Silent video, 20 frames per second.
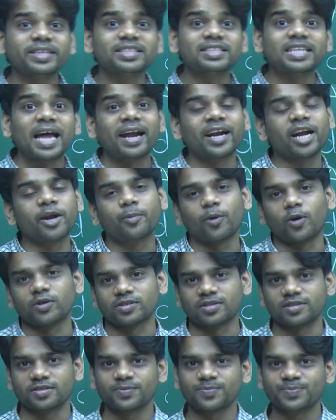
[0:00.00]
standard
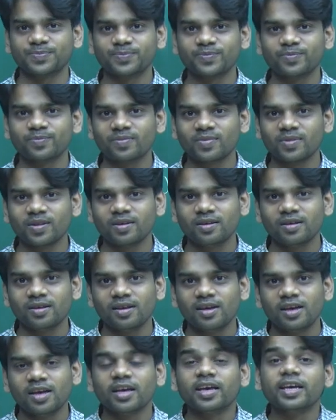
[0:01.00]
process.
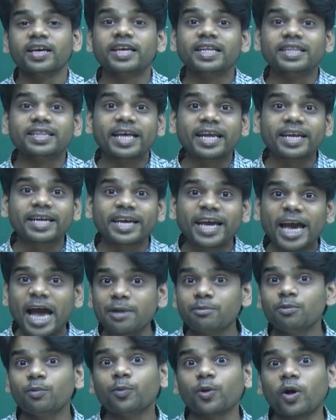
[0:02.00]
There
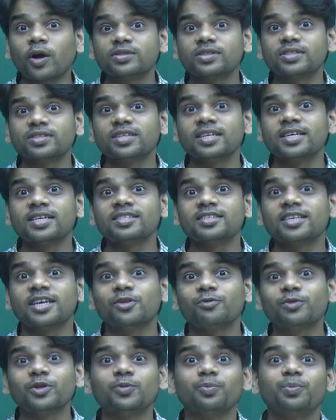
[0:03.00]
can be processes
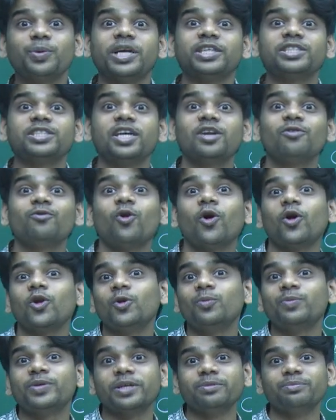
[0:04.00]
in which pressure,
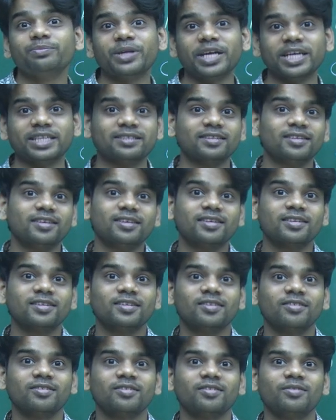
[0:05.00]
volume, temperature
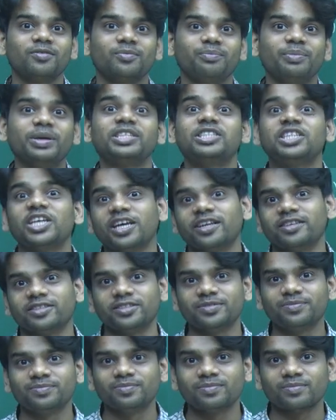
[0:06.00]
may
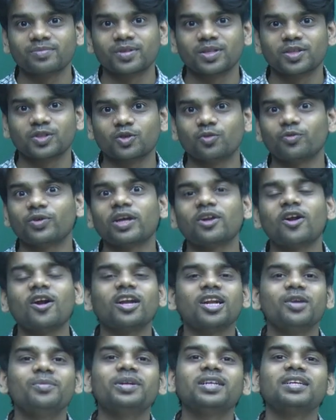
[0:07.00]
change. So we are
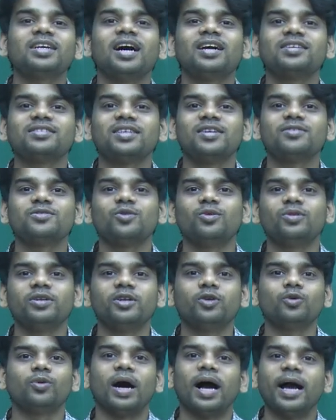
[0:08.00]
not limiting ourselves
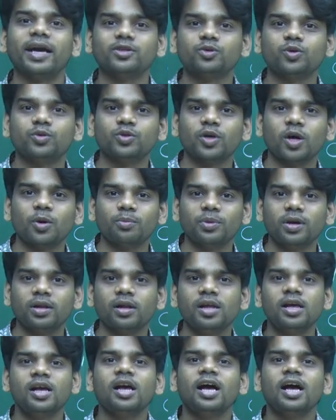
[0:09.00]
only to isothermal,